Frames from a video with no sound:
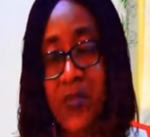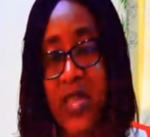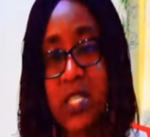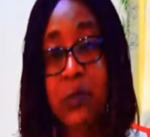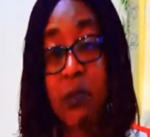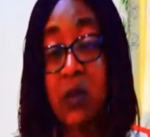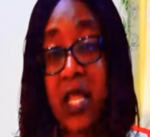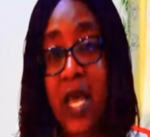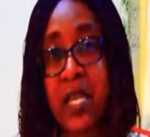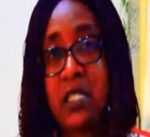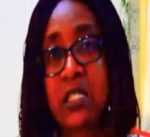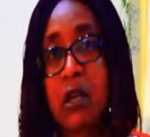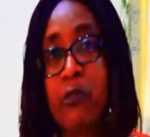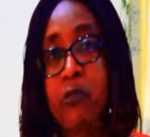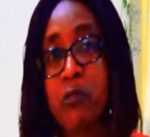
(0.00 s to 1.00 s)
There's
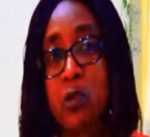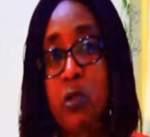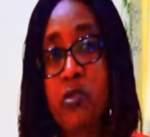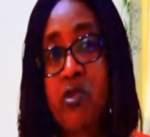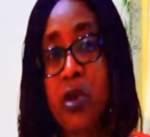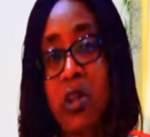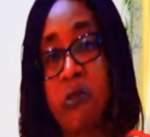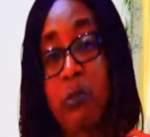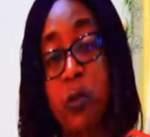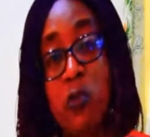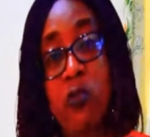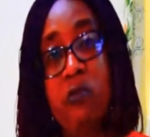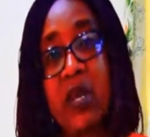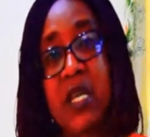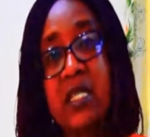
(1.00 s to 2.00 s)
plenty of room for
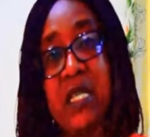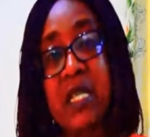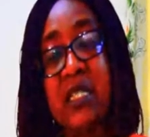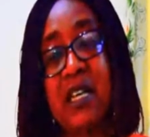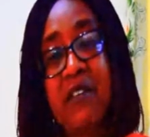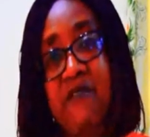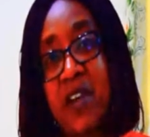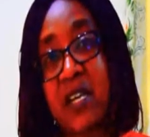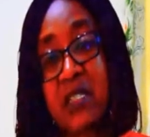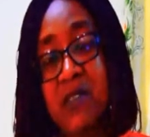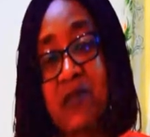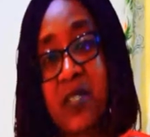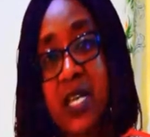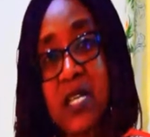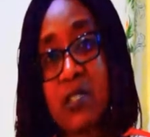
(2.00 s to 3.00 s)
improvement in the
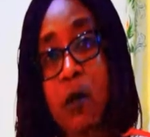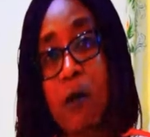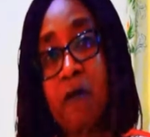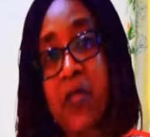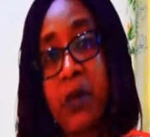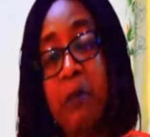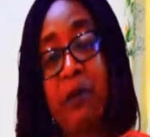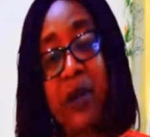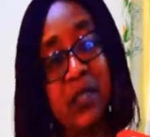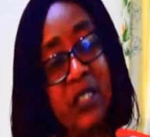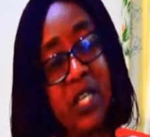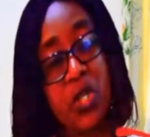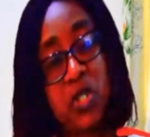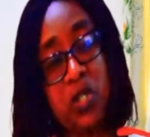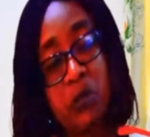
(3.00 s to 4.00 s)
effectiveness of the
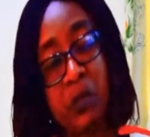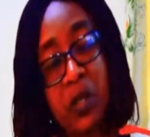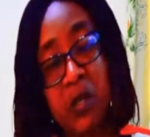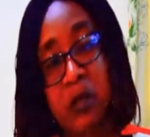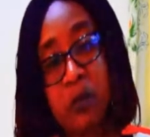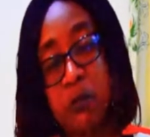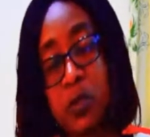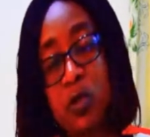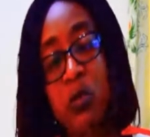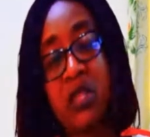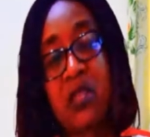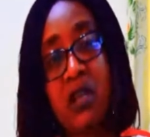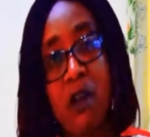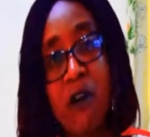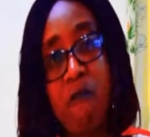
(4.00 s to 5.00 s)
partnership between
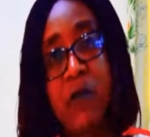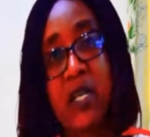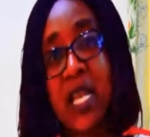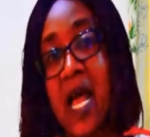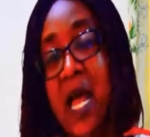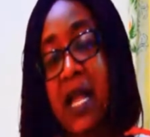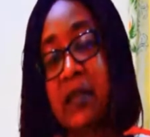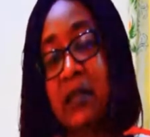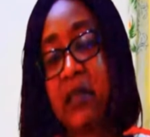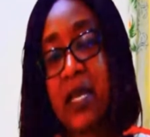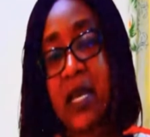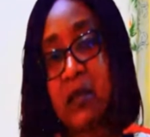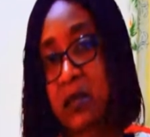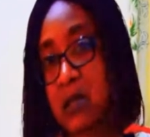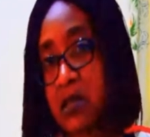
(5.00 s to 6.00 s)
the government and the
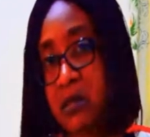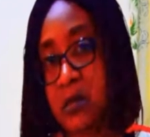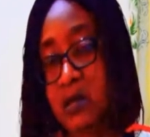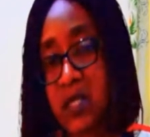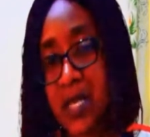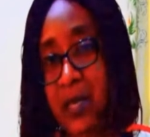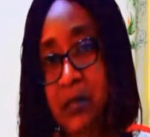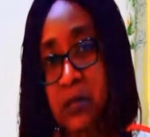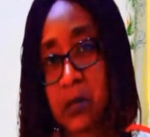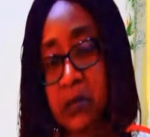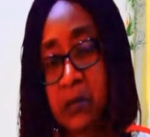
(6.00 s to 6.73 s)
educational sector.